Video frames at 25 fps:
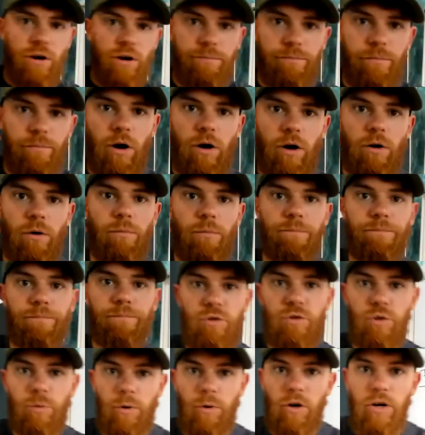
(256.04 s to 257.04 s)
and model.
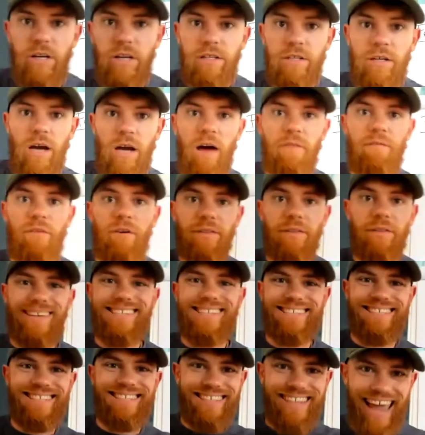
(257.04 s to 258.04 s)
So we're going to cover
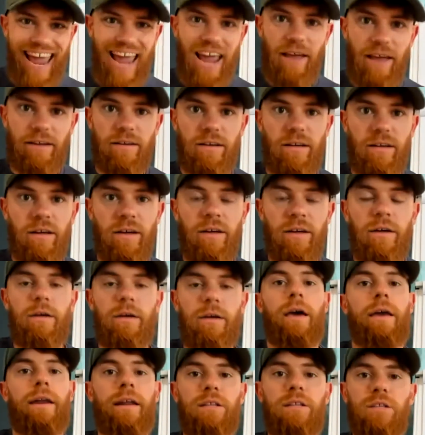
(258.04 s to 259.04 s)
this today,
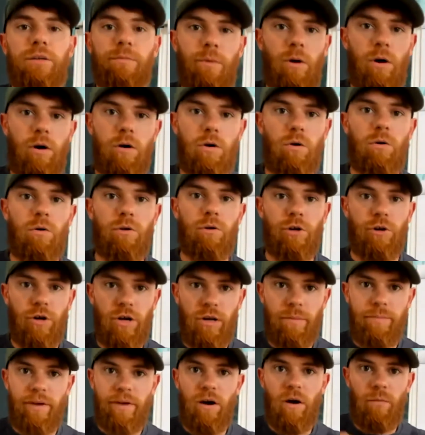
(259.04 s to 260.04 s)
and then tomorrow you're going
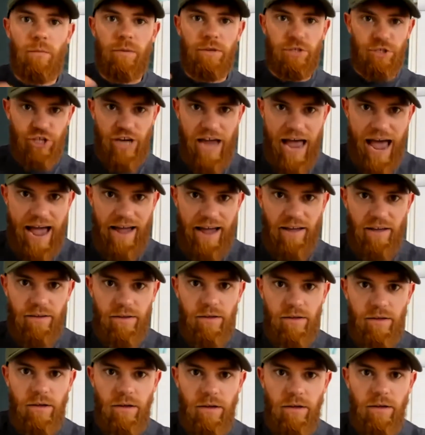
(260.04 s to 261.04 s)
to be on with Jag.
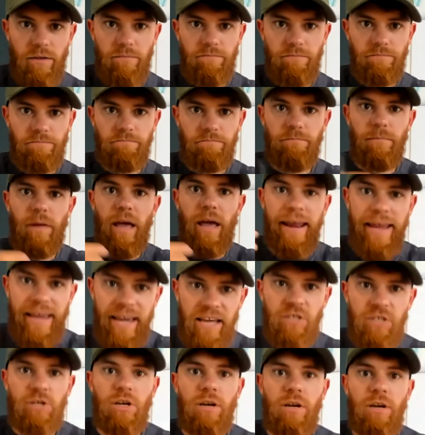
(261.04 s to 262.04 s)

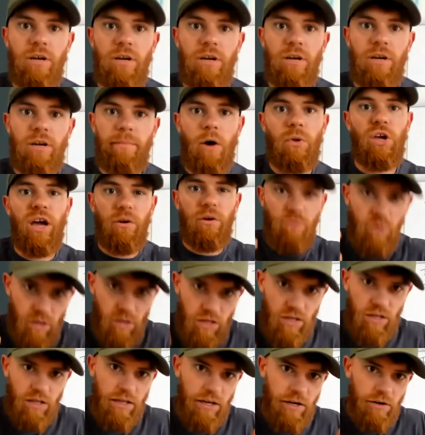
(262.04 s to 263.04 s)
He's going to be helping you
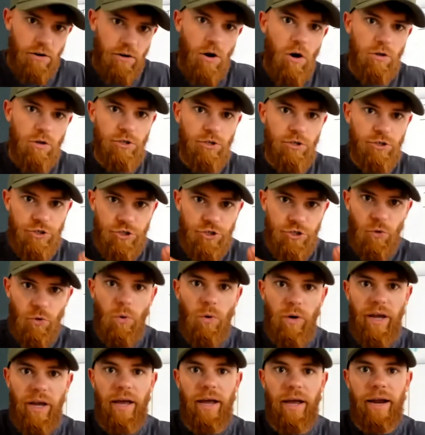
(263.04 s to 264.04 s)
get really clear on your
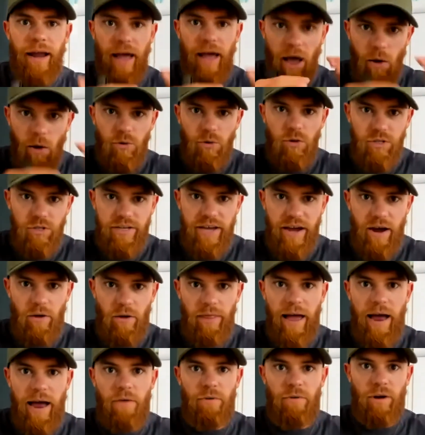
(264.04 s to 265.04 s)
story and how
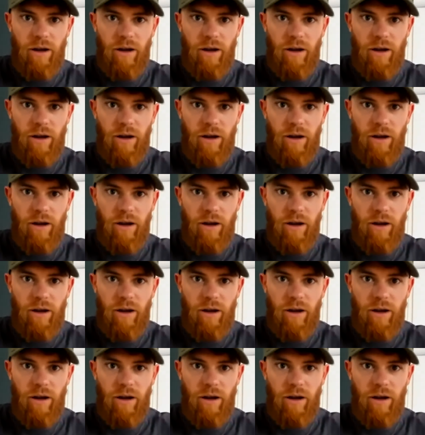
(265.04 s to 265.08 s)
you tell